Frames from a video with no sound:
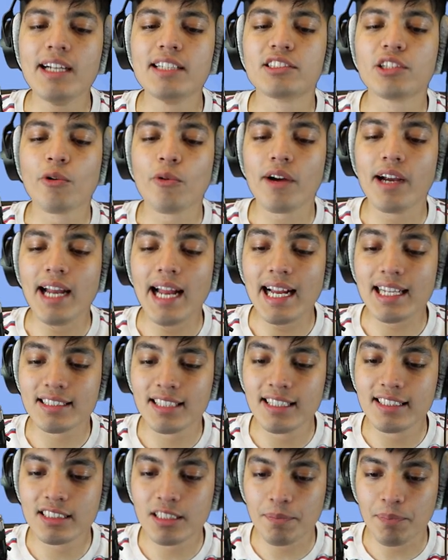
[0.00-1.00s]
All right, so we're
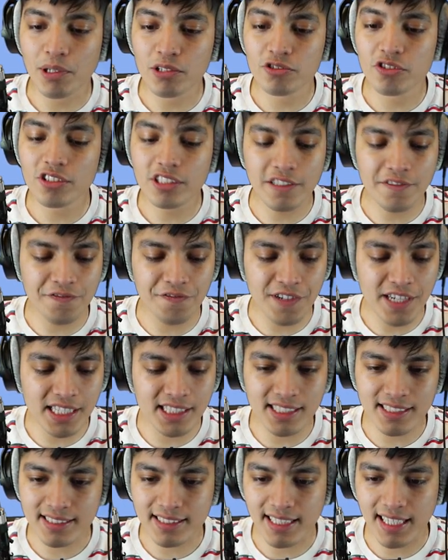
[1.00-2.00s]
actually supposed to
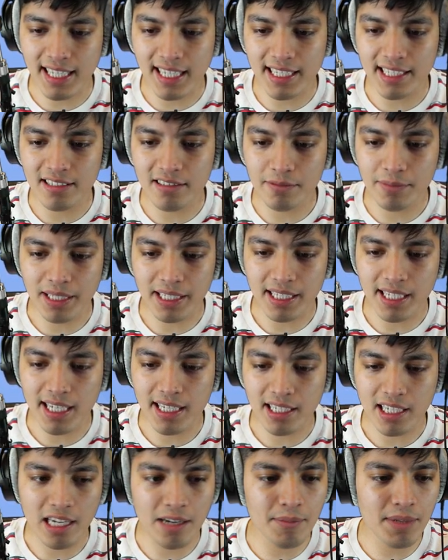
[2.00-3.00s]
defeat this guy. Oh my
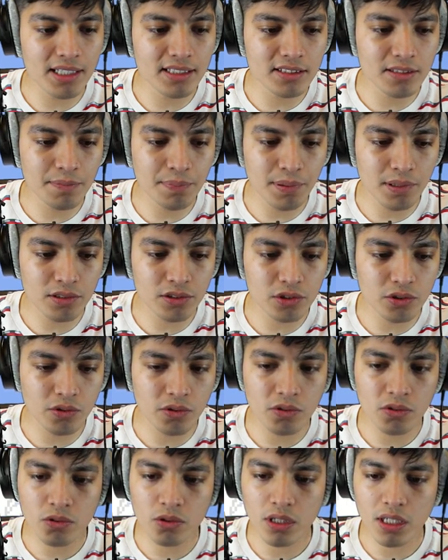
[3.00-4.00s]
God, how am I supposed
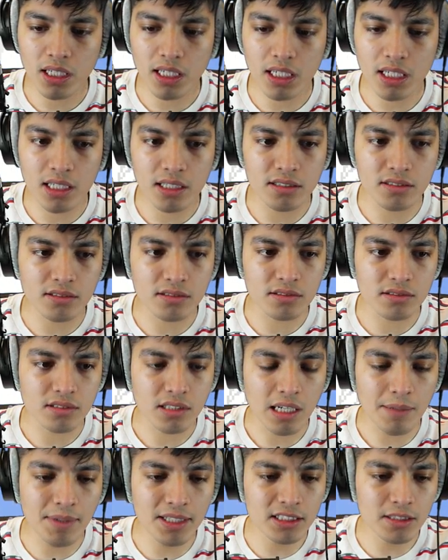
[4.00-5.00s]
to, uh,
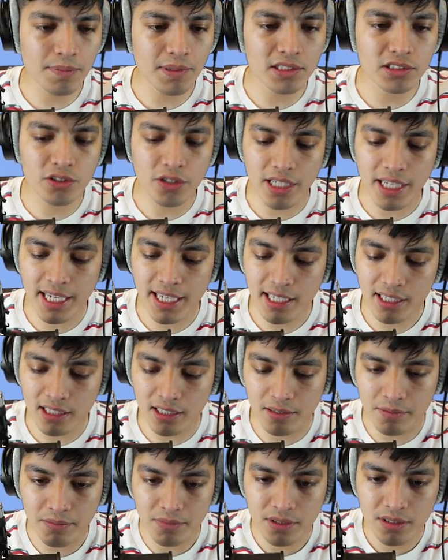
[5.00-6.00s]
how am I supposed to hit
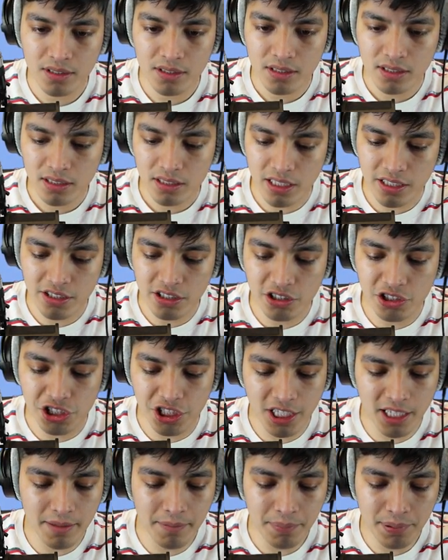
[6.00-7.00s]
him? Can you
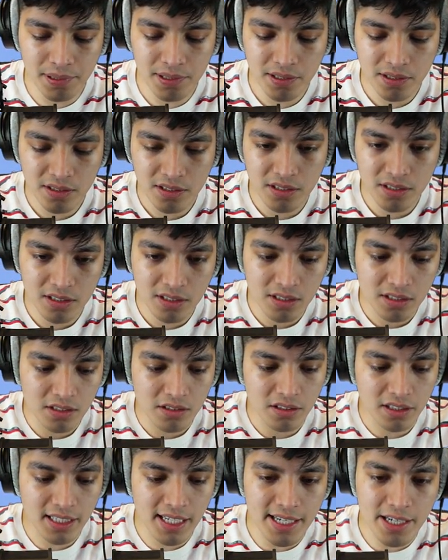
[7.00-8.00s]
jump?
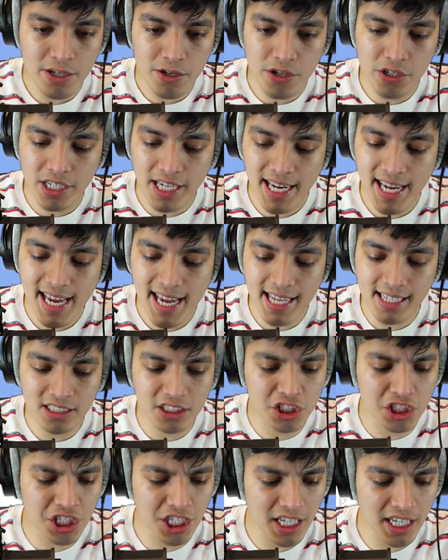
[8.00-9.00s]
Okay, you
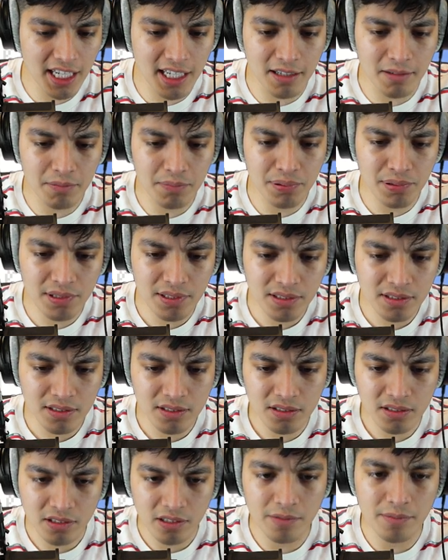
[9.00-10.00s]
can't jump.
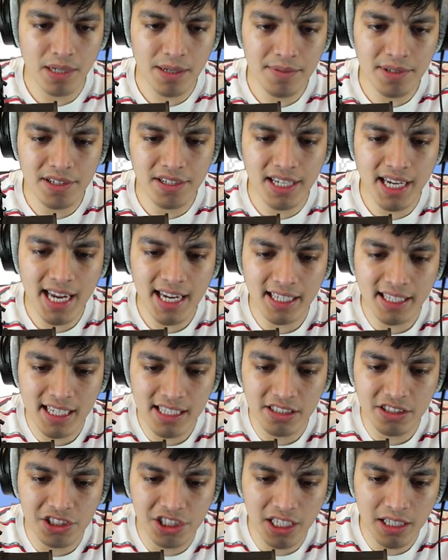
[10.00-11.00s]
Or maybe you can.
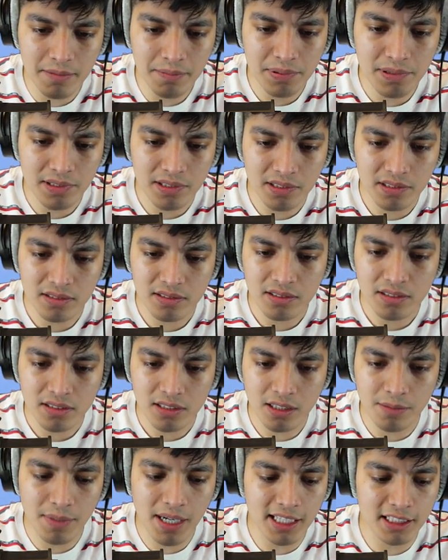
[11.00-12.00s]
Can you jump?
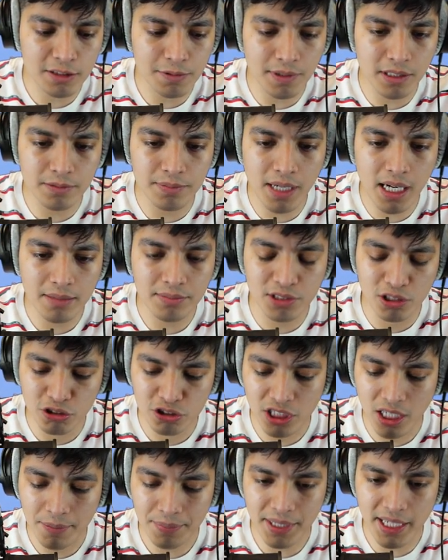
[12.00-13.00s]
Come on, SpongeBob,
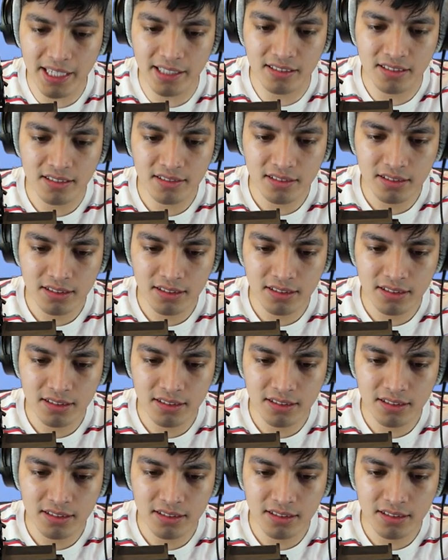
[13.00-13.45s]
do something.